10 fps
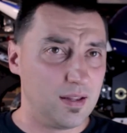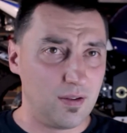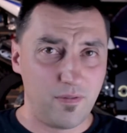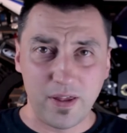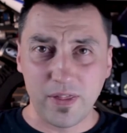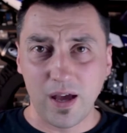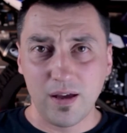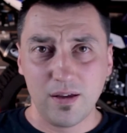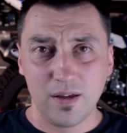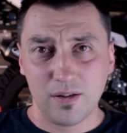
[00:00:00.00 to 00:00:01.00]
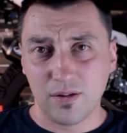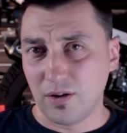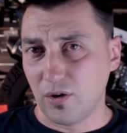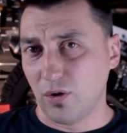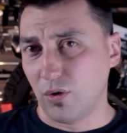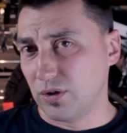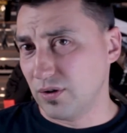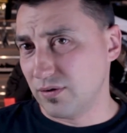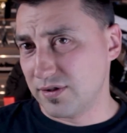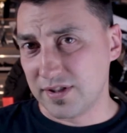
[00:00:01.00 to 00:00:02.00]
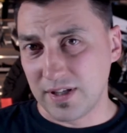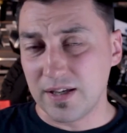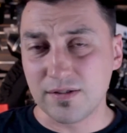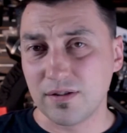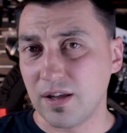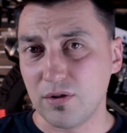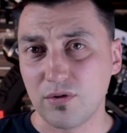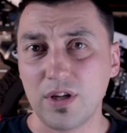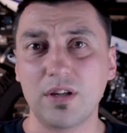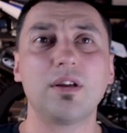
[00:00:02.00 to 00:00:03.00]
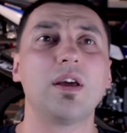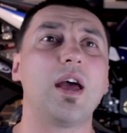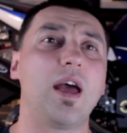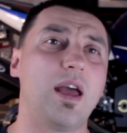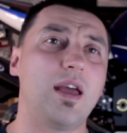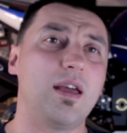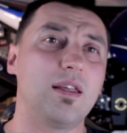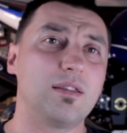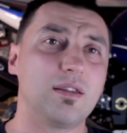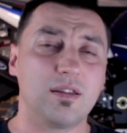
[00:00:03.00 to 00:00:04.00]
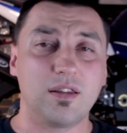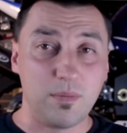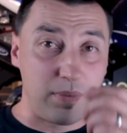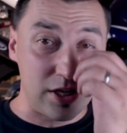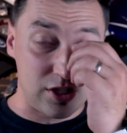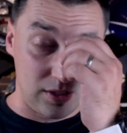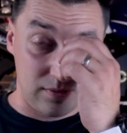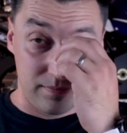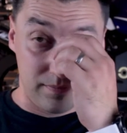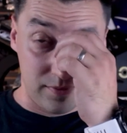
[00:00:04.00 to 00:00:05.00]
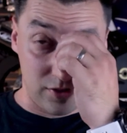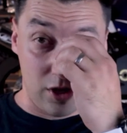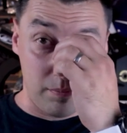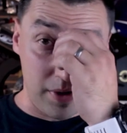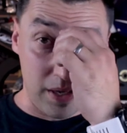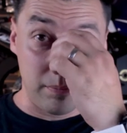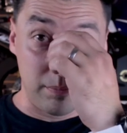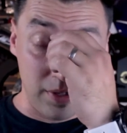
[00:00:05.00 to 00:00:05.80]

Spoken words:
the weather or the season that you're in, and the budget. So, but